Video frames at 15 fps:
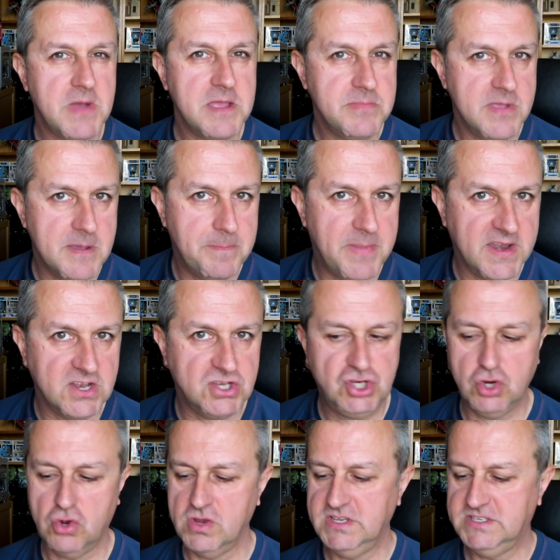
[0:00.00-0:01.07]
might be a better
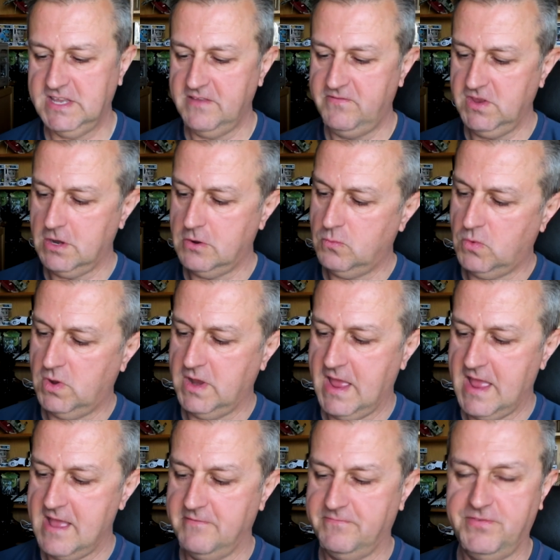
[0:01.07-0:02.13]
choice if you don't want to
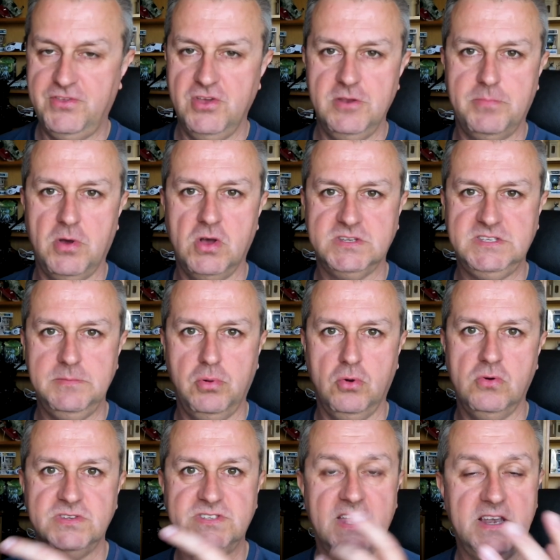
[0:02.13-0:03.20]
have third-party
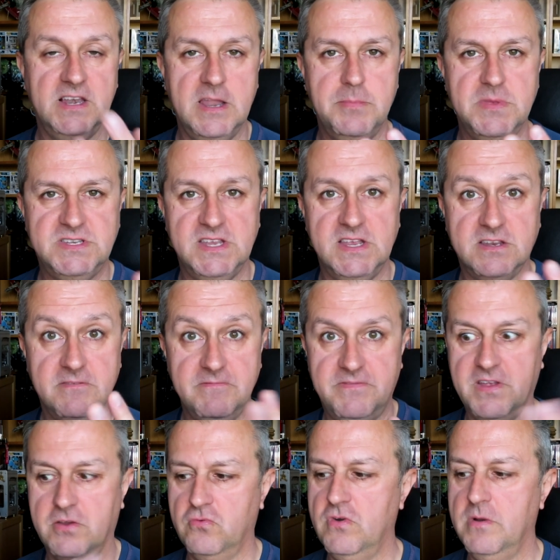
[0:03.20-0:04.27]
boards and limited
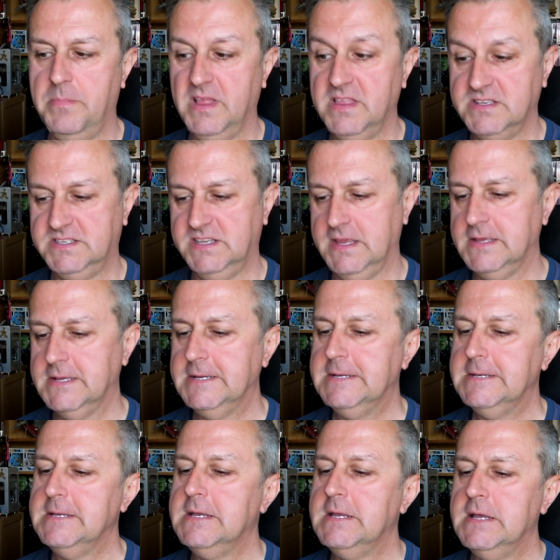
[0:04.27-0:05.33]
configurability.
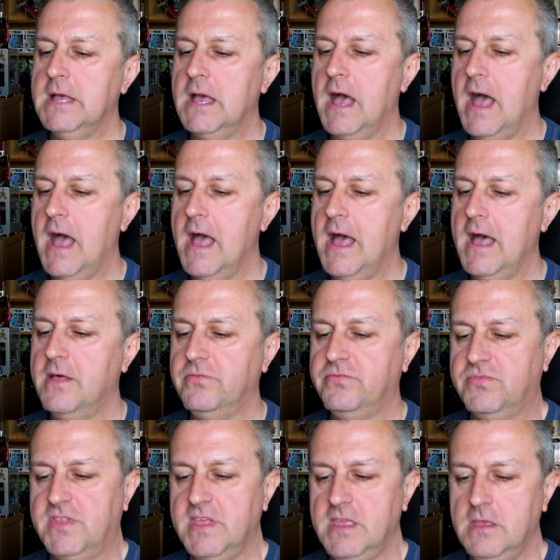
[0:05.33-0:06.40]

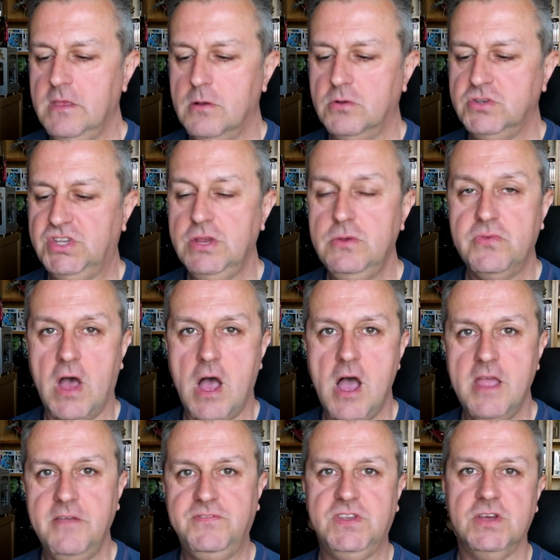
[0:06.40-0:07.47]
Uh, the two that
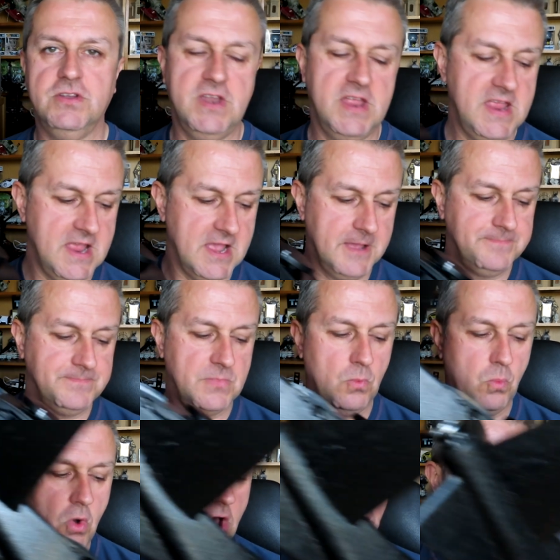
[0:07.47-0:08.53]
I've done here,
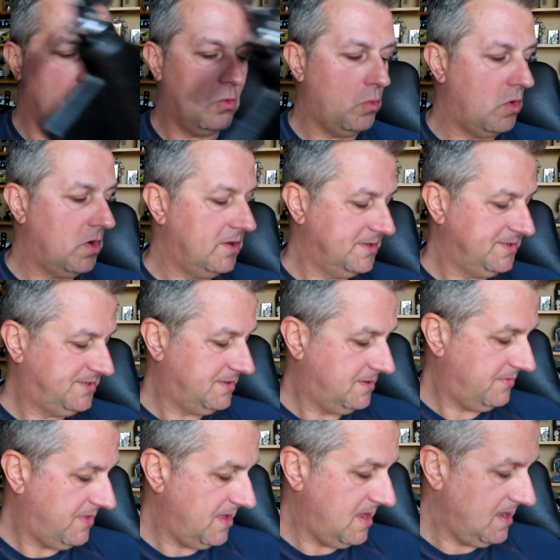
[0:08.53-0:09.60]
one was
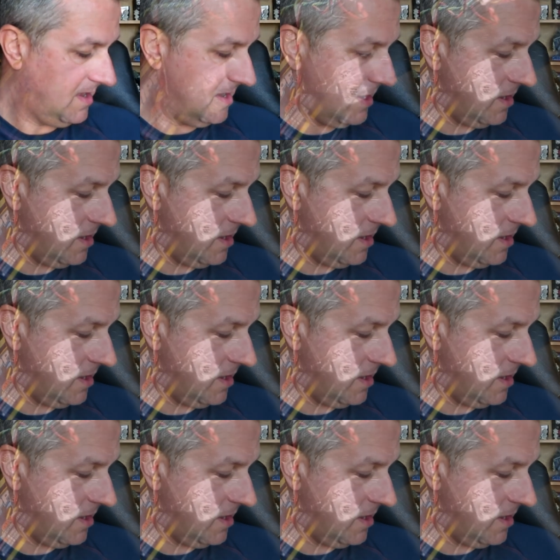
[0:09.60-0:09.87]
the